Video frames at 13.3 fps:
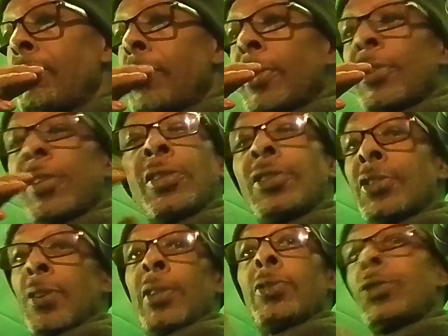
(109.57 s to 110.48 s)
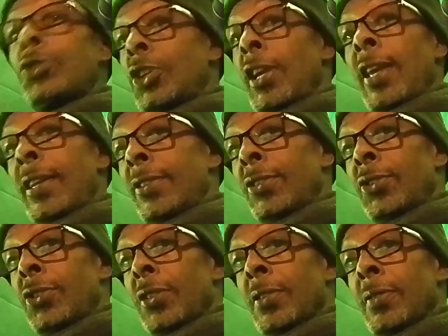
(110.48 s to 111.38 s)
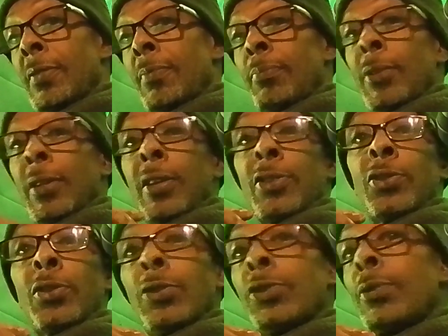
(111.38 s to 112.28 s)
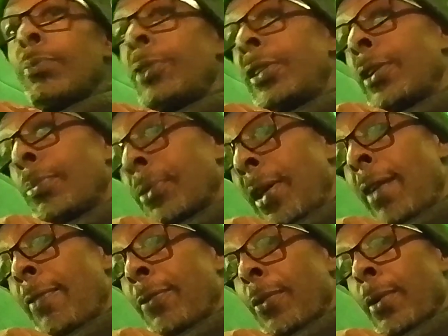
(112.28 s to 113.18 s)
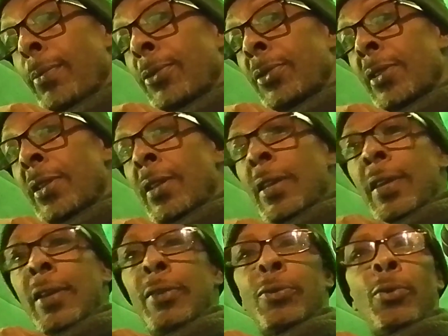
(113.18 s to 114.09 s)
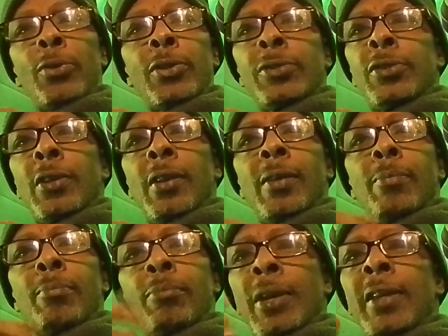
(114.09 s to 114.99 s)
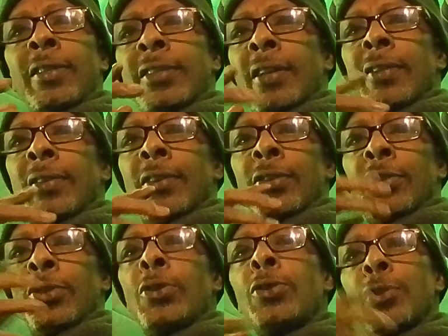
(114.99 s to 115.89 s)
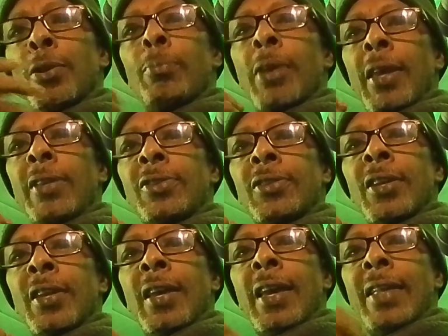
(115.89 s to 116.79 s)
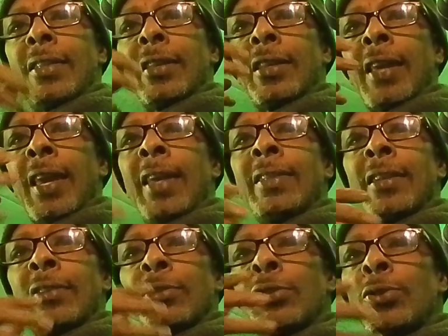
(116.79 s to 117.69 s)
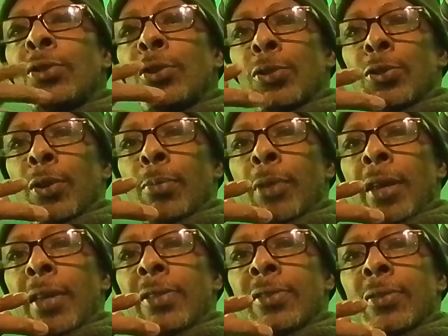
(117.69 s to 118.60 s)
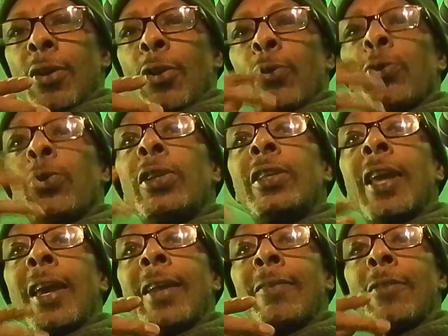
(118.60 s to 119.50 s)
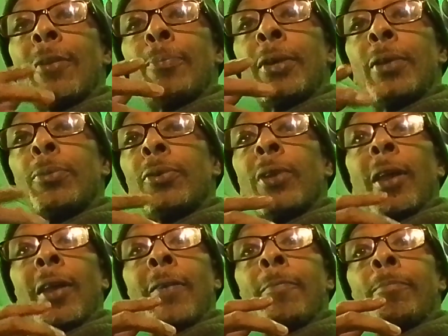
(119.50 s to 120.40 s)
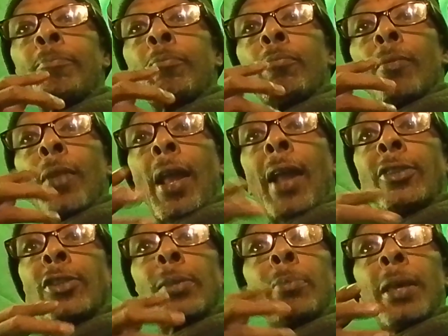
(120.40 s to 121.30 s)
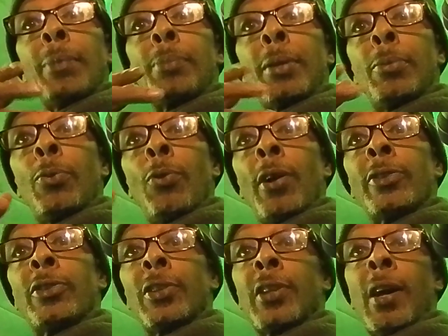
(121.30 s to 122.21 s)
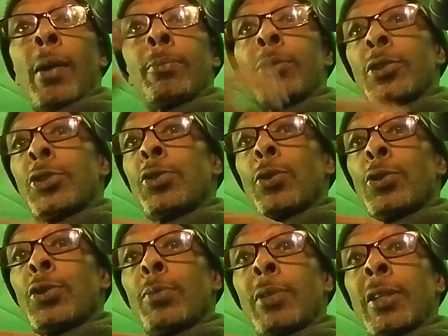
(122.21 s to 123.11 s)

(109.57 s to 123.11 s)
But this is going to change because social media platforms, in order to maintain a user base and to gain a new user base or regain the people that actually make people want to come to social